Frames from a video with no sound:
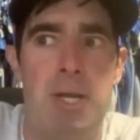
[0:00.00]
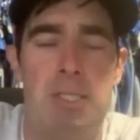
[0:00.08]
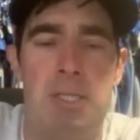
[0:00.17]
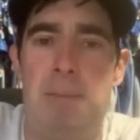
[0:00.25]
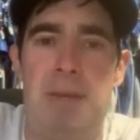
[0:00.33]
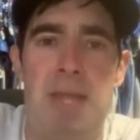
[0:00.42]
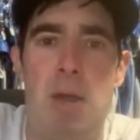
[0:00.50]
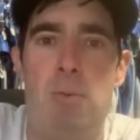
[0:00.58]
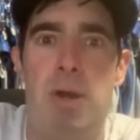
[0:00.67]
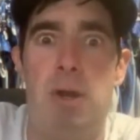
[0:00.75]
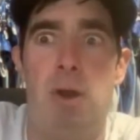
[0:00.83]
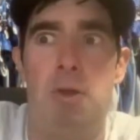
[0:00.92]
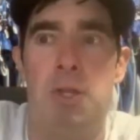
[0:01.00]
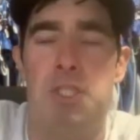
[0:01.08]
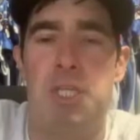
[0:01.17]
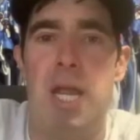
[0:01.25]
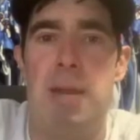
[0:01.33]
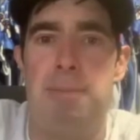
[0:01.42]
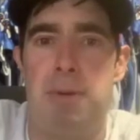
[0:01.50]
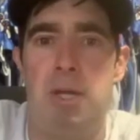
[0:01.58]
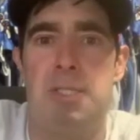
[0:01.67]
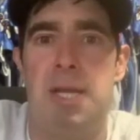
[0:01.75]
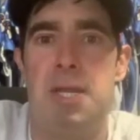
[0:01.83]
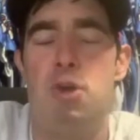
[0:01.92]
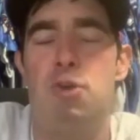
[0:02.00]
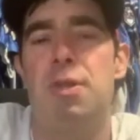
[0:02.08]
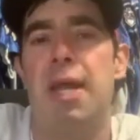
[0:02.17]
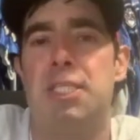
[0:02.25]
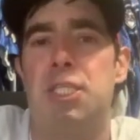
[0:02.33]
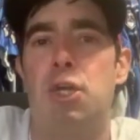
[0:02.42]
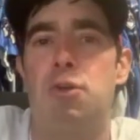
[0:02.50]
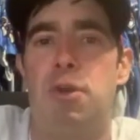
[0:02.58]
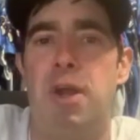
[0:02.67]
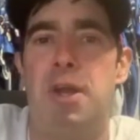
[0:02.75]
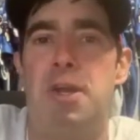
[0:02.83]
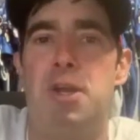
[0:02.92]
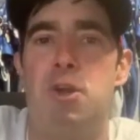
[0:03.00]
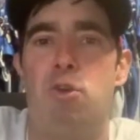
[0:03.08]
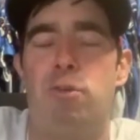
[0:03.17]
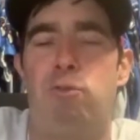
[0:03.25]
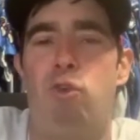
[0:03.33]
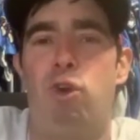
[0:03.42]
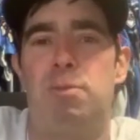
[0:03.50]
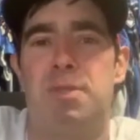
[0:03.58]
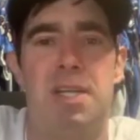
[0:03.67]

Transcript: So, they went on the cheap because they knew the next year they're getting new uniforms.